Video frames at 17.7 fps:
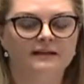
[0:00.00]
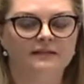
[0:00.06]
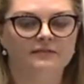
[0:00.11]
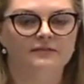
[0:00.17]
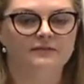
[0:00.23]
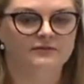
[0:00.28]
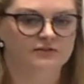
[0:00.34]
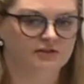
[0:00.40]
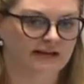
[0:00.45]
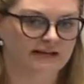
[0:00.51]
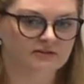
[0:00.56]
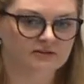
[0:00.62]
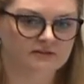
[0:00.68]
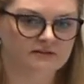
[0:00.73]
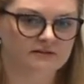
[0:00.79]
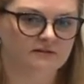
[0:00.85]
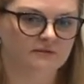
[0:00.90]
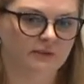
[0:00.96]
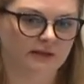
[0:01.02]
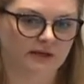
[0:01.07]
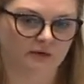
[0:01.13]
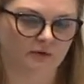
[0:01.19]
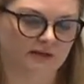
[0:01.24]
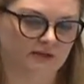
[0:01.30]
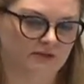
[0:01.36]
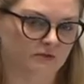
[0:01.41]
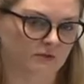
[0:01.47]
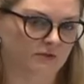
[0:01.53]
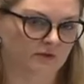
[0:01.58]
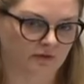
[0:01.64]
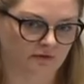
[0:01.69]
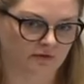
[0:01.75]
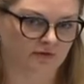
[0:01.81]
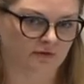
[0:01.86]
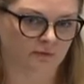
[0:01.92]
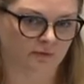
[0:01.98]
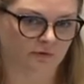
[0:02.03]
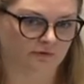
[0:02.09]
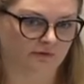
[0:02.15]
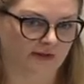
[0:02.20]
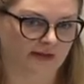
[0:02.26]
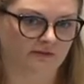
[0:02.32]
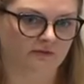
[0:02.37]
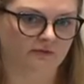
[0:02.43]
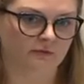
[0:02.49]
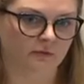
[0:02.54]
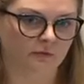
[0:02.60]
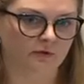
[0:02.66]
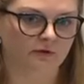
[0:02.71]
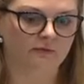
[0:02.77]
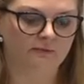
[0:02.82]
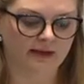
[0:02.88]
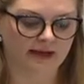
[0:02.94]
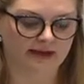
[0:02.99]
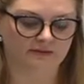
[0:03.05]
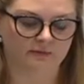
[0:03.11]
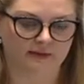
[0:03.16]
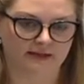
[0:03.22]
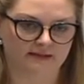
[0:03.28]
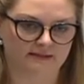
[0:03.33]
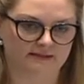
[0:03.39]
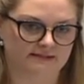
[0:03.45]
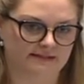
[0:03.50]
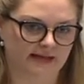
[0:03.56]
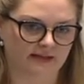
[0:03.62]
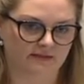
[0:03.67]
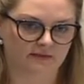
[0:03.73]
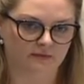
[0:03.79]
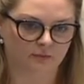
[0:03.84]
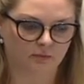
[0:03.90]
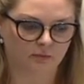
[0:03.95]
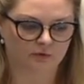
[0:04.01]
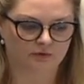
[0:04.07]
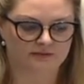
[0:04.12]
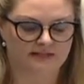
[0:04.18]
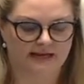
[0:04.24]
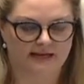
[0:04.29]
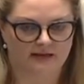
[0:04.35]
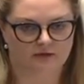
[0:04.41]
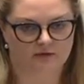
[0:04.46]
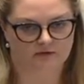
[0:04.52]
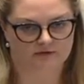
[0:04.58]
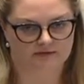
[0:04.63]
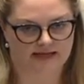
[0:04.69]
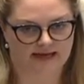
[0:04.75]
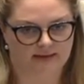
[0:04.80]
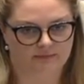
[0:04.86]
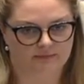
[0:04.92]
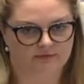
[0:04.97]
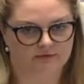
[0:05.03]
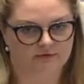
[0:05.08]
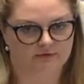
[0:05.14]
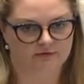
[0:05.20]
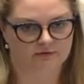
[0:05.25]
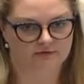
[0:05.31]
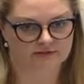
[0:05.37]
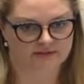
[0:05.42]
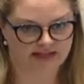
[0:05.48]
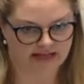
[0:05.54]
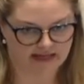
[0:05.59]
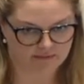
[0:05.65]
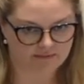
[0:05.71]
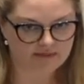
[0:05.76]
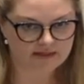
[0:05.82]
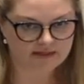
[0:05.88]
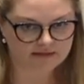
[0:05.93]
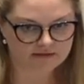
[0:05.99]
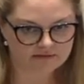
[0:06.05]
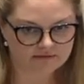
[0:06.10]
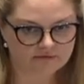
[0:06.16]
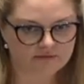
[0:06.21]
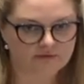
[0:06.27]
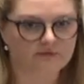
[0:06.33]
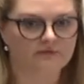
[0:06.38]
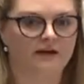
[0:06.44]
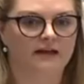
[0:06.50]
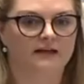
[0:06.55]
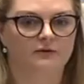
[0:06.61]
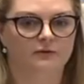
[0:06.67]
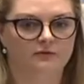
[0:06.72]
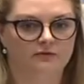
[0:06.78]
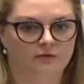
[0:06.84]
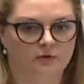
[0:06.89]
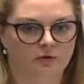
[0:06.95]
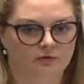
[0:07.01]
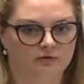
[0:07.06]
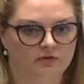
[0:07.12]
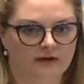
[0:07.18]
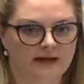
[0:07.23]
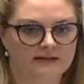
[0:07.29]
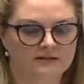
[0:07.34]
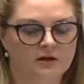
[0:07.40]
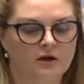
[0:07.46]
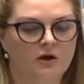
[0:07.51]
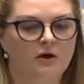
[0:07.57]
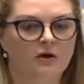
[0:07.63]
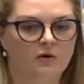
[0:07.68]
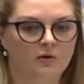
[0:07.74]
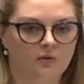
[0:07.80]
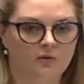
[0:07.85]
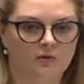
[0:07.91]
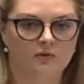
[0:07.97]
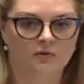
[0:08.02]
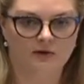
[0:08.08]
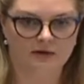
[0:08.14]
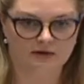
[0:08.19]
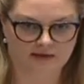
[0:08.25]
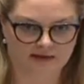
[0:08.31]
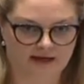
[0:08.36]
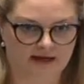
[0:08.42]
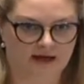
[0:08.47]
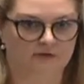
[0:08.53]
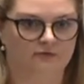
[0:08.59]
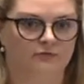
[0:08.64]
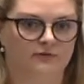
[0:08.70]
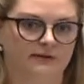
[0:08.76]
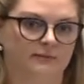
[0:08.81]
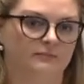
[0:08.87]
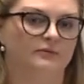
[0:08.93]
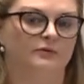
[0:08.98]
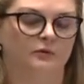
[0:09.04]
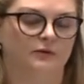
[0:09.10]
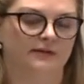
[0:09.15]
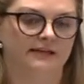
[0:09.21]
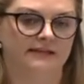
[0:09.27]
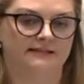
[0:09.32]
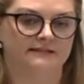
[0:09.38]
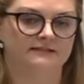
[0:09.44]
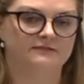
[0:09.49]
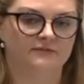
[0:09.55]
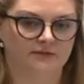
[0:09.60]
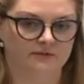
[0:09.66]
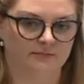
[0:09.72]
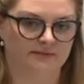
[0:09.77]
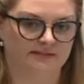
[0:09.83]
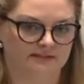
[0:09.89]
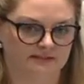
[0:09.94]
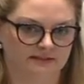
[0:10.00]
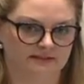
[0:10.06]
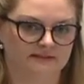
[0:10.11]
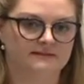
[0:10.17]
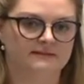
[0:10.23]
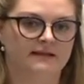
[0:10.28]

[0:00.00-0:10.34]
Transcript: The changes that have been agreed to at the Consumer Affairs Forum, as we understand them, will take those caps to $10 million for the value of the contract, or 100 employees for the business.